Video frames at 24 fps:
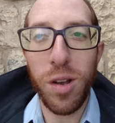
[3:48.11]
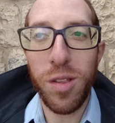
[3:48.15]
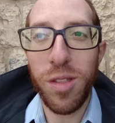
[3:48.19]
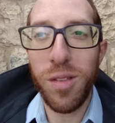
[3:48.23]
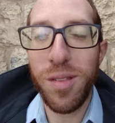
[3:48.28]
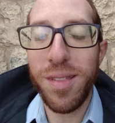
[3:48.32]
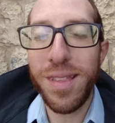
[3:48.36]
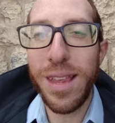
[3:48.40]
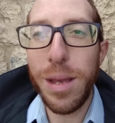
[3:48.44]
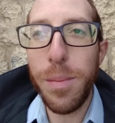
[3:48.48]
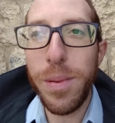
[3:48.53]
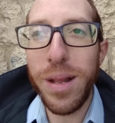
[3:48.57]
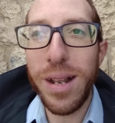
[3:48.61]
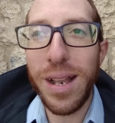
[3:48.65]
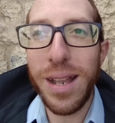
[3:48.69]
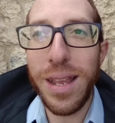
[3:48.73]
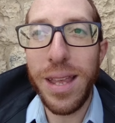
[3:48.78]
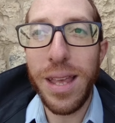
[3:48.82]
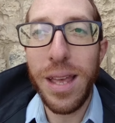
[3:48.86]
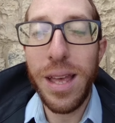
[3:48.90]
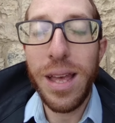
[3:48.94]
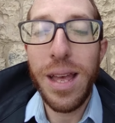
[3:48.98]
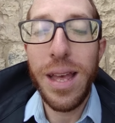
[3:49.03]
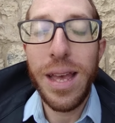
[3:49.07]
So
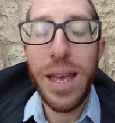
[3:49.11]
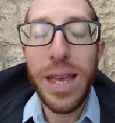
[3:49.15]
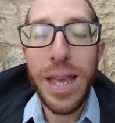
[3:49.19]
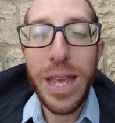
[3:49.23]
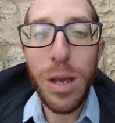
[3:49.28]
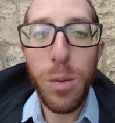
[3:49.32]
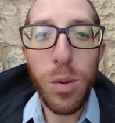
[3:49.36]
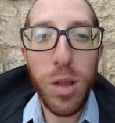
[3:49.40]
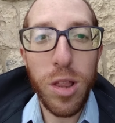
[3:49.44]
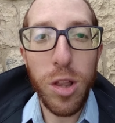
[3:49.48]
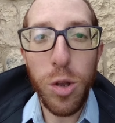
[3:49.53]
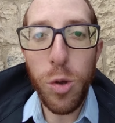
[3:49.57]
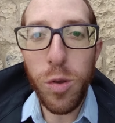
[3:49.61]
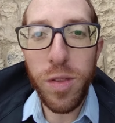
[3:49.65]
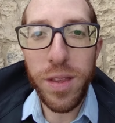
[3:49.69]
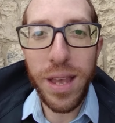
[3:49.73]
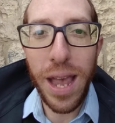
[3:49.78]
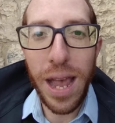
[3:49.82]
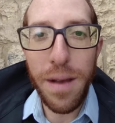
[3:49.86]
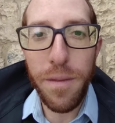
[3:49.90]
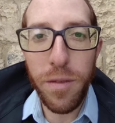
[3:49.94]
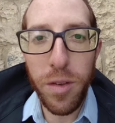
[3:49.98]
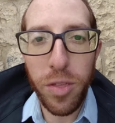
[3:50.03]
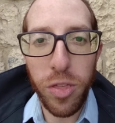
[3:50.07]
seemingly, he was losing
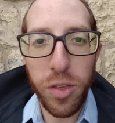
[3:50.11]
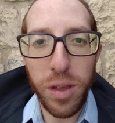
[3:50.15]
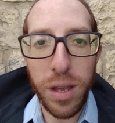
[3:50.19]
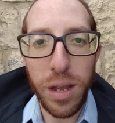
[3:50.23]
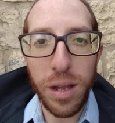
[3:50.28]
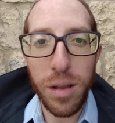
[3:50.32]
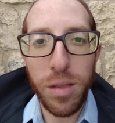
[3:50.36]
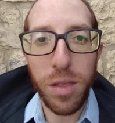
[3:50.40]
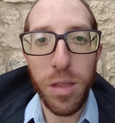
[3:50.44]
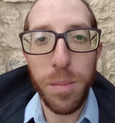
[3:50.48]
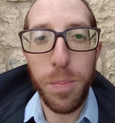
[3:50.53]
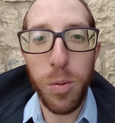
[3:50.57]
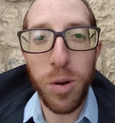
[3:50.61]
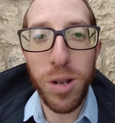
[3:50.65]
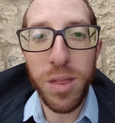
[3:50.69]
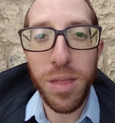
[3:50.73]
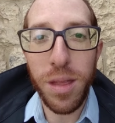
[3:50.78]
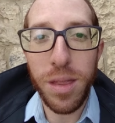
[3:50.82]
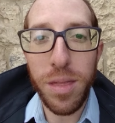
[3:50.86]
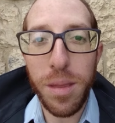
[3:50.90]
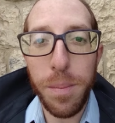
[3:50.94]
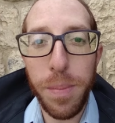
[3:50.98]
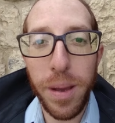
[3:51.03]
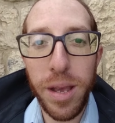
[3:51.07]
everything, to the point
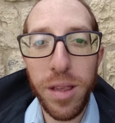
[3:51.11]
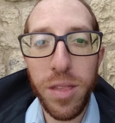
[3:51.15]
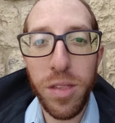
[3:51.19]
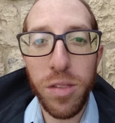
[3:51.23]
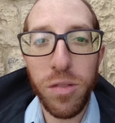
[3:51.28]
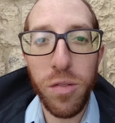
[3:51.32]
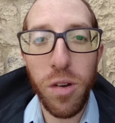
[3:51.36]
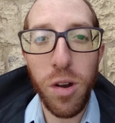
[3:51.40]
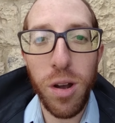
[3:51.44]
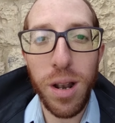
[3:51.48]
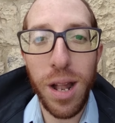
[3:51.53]
that the Beis